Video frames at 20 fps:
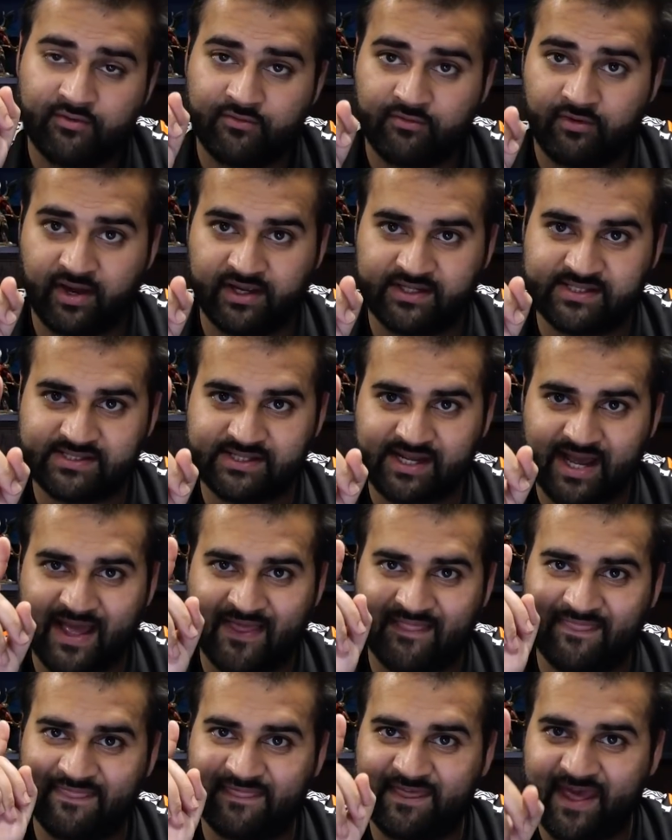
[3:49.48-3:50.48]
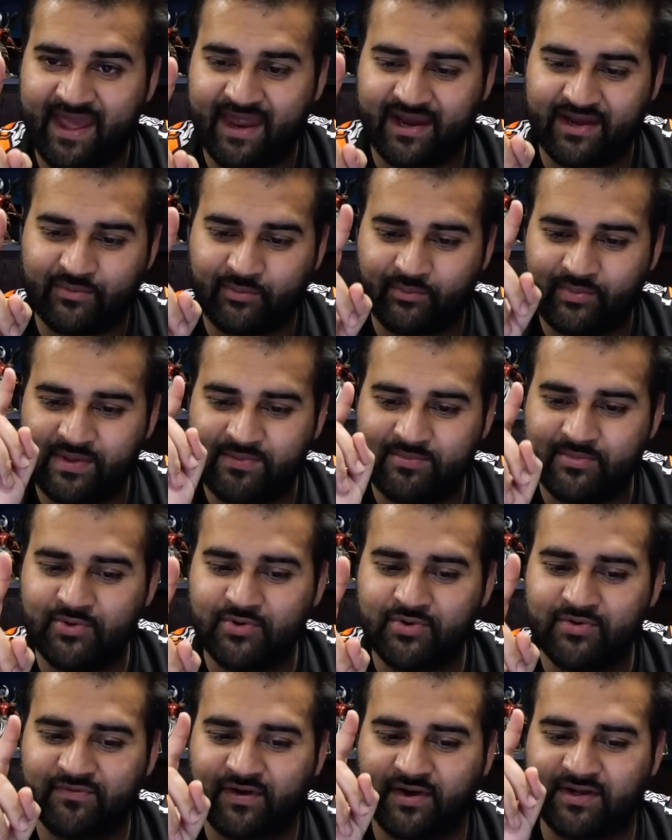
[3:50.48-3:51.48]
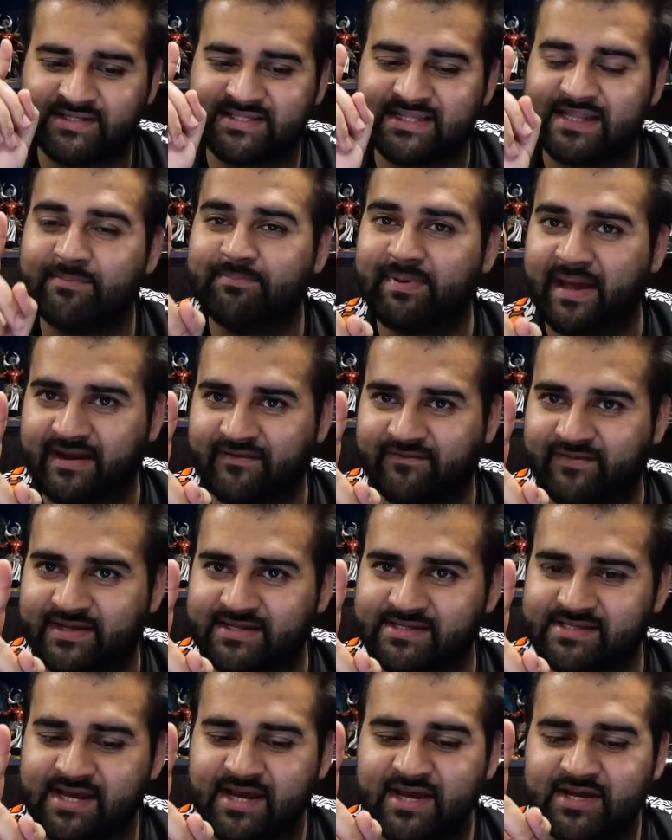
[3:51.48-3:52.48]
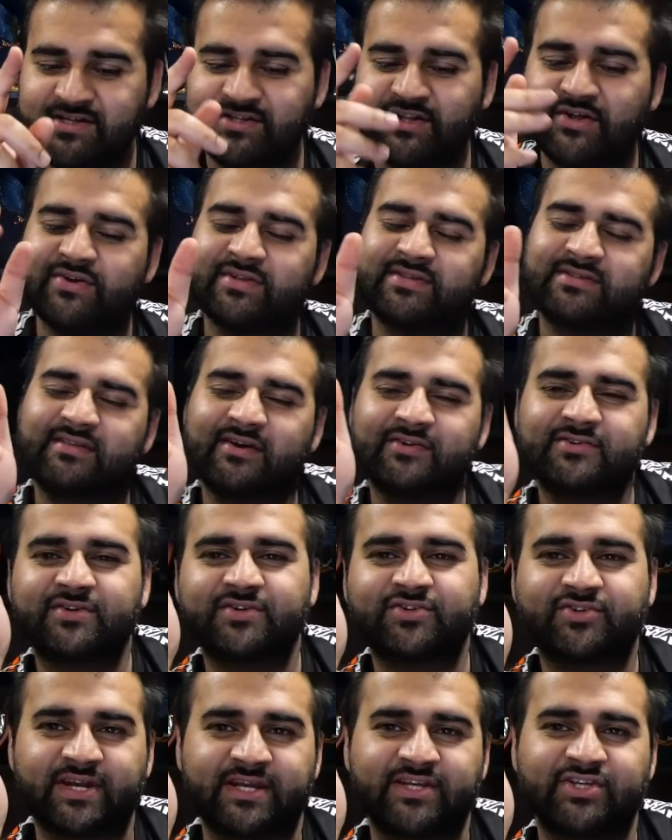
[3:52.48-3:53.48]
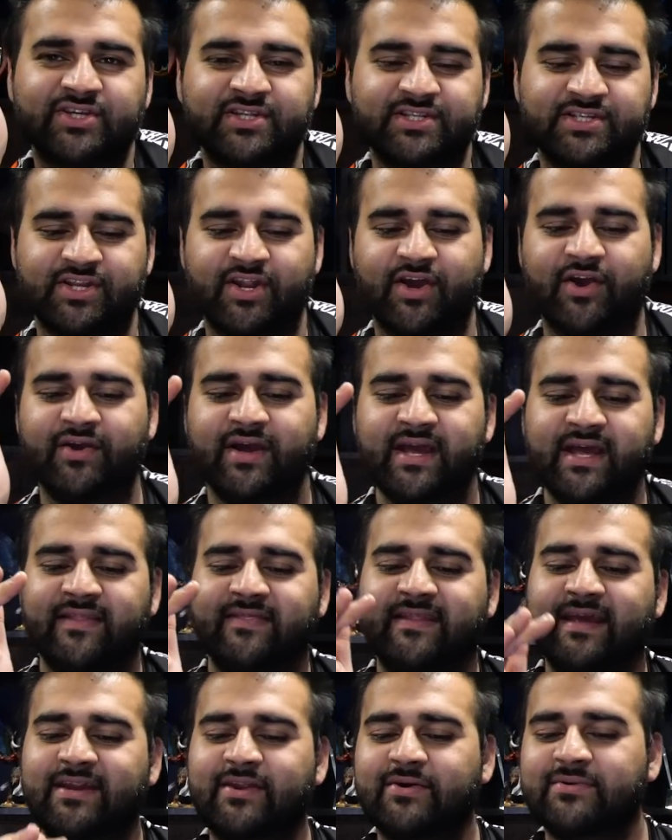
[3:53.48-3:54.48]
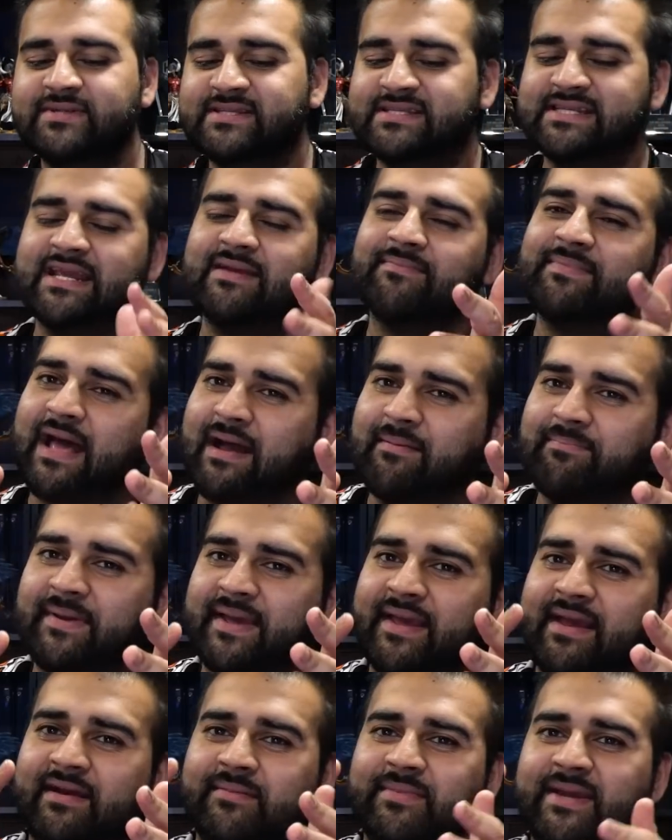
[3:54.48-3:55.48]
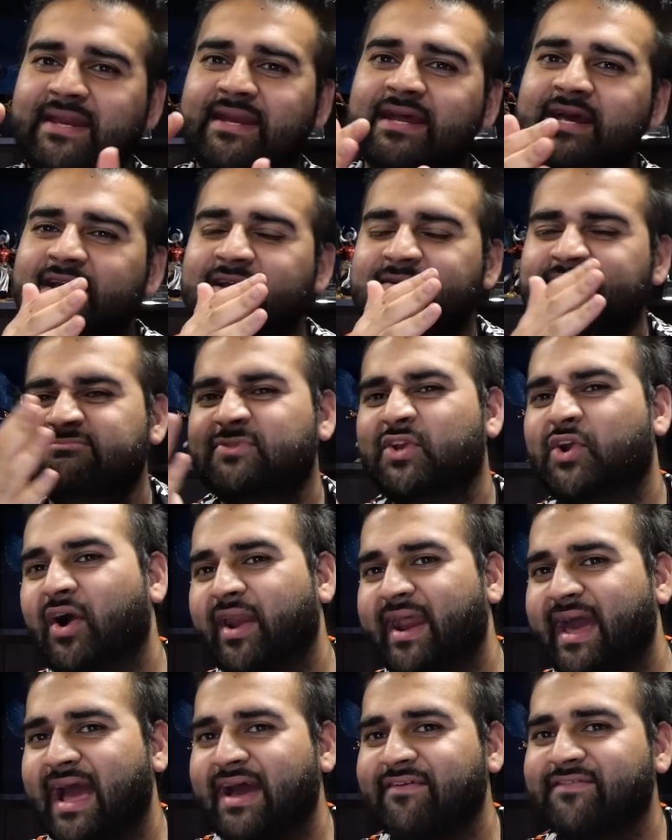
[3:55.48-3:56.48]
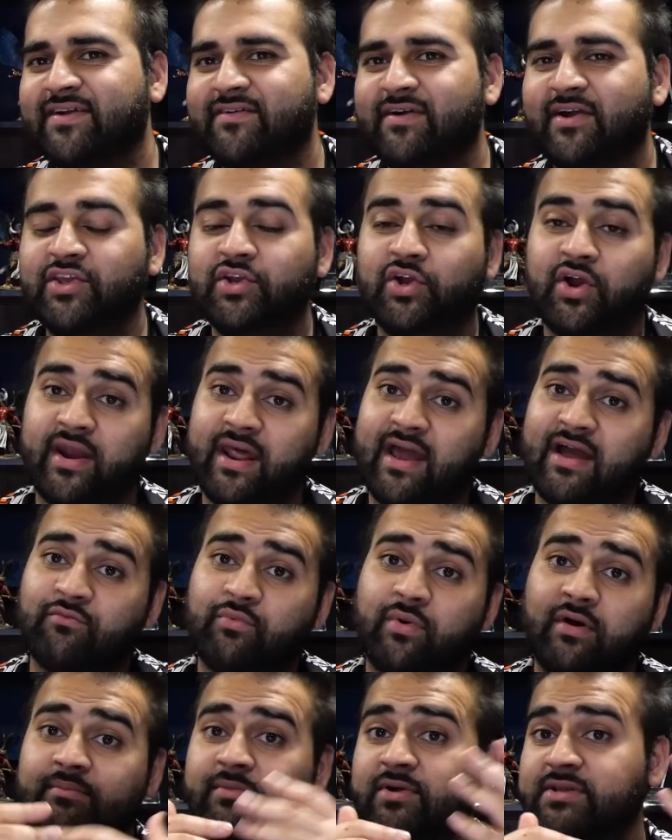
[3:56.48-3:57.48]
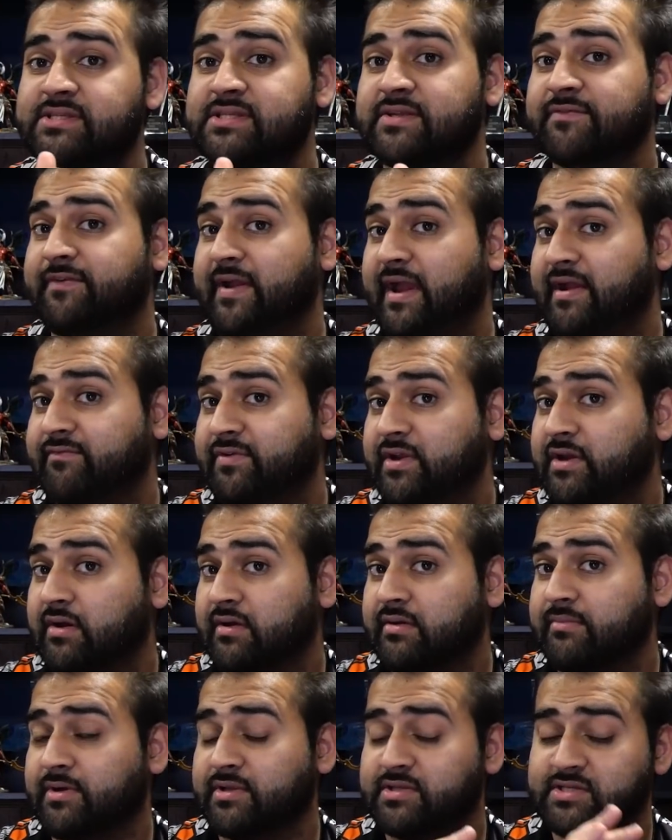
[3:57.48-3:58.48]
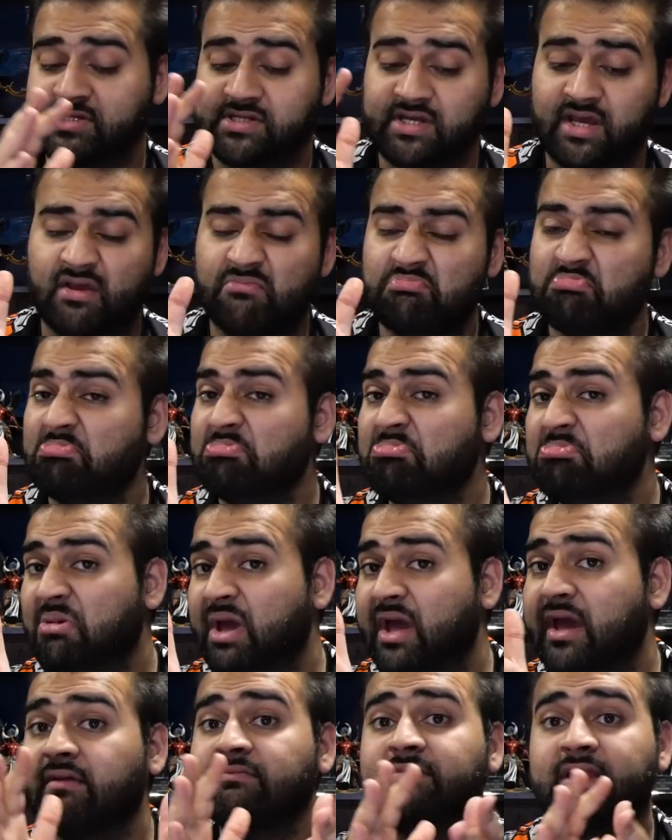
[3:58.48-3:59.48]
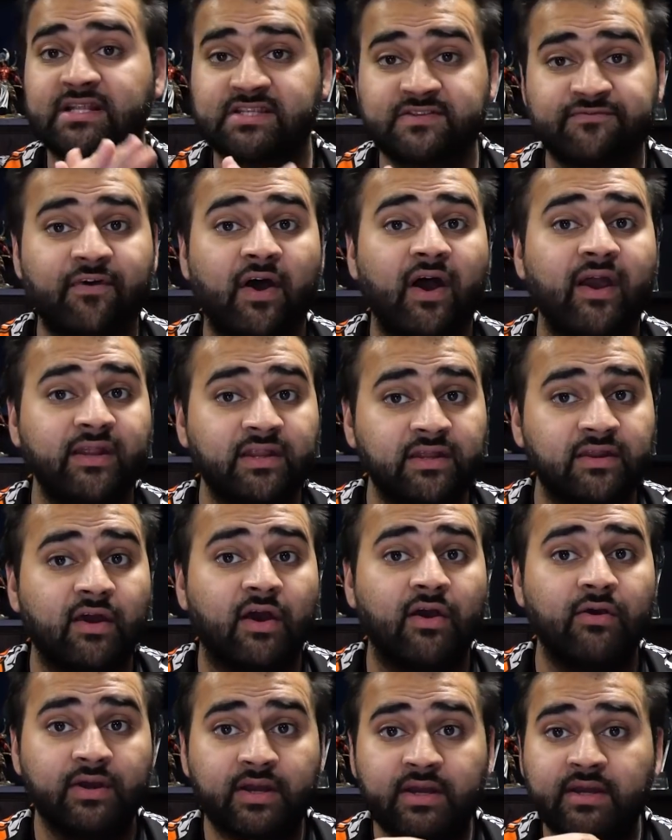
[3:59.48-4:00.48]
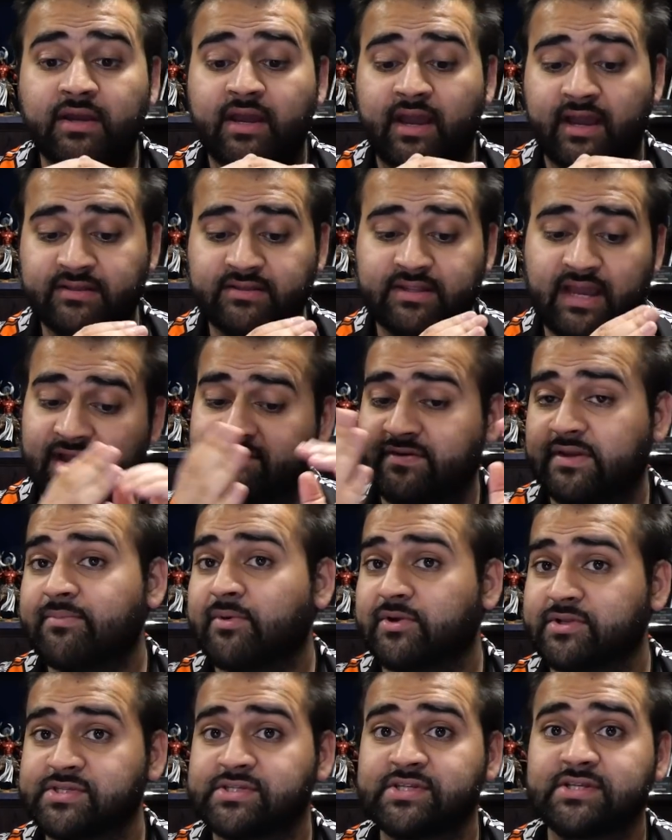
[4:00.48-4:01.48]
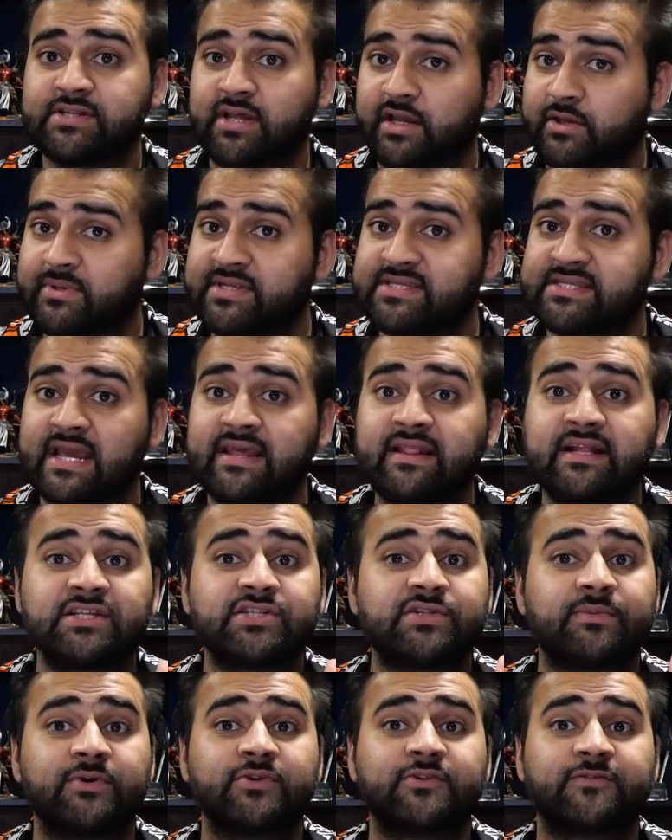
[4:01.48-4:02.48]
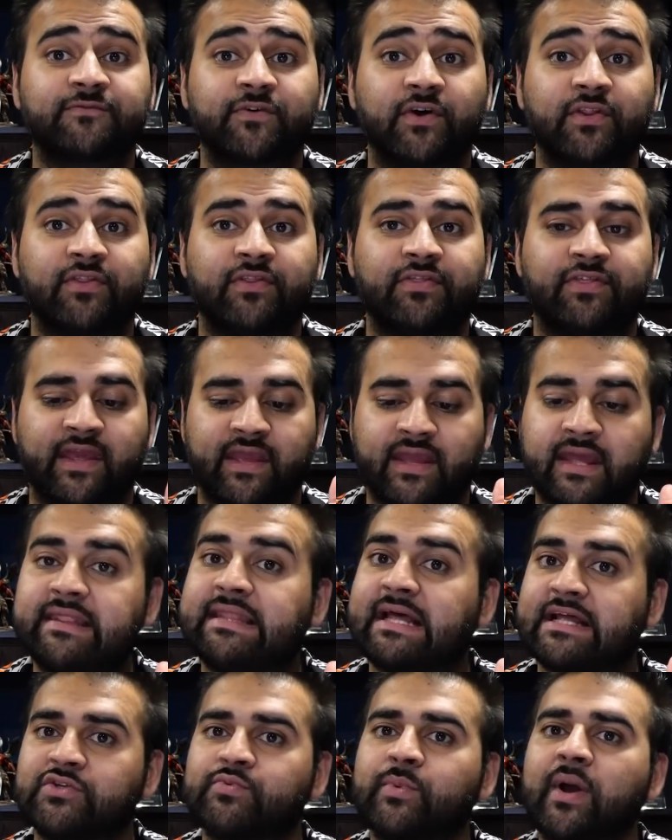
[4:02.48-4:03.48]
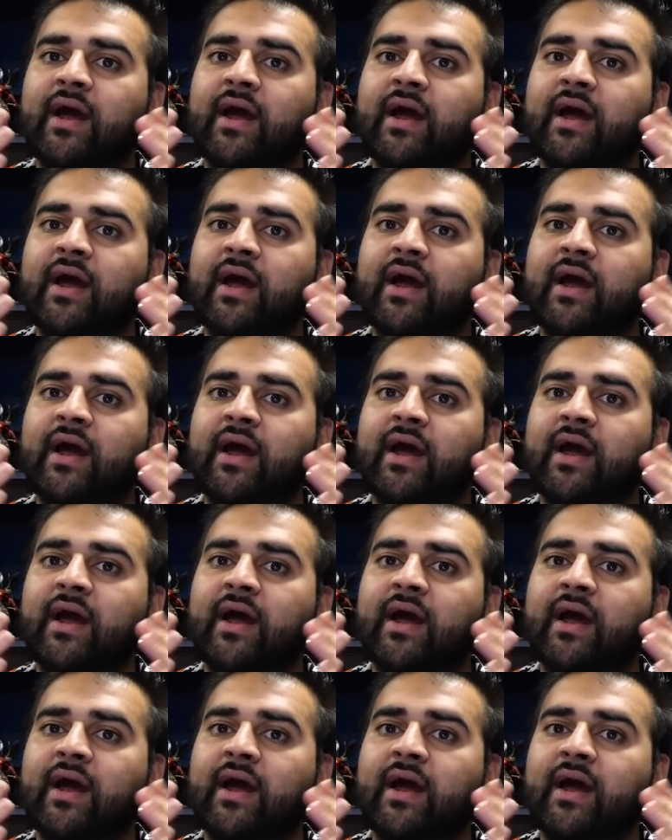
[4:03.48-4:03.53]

Right, and then we move on to the benefits. So those restrictions, you know, they don't seem that big. I mean, you got to have 1 monster for every non-monster. Well, that's fine, you know. Having monsters, like we say, that's the most fun thing, and that's